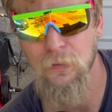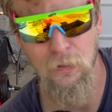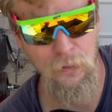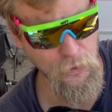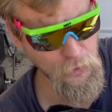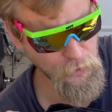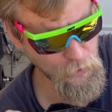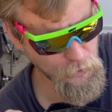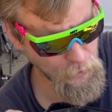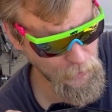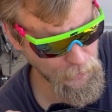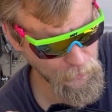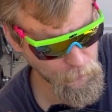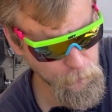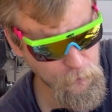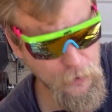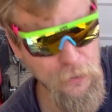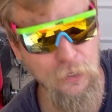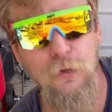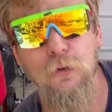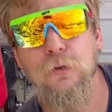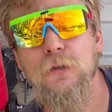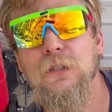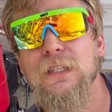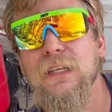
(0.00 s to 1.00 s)
could I
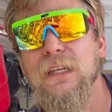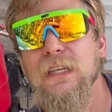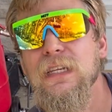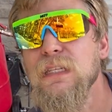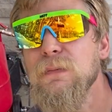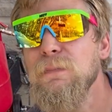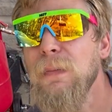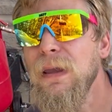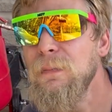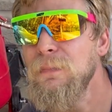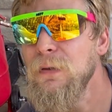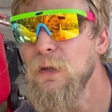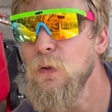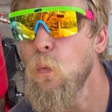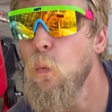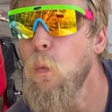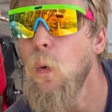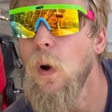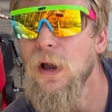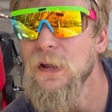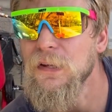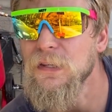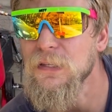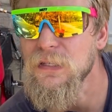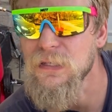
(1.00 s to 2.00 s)
reuse this maybe
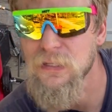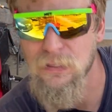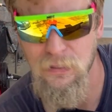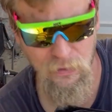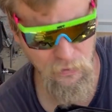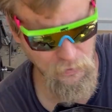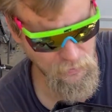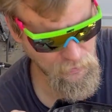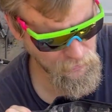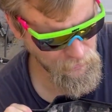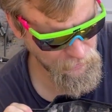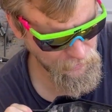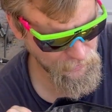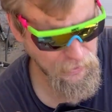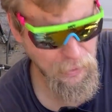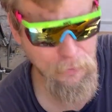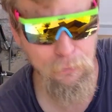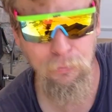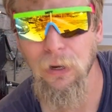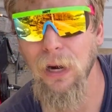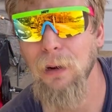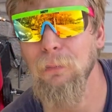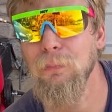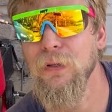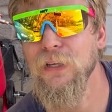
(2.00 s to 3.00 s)
once? And I
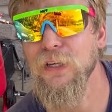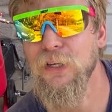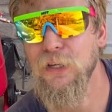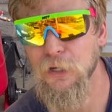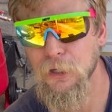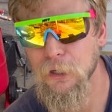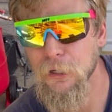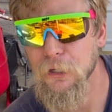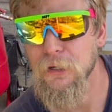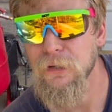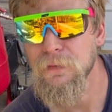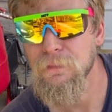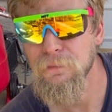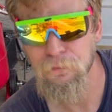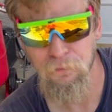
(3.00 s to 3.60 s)
probably could.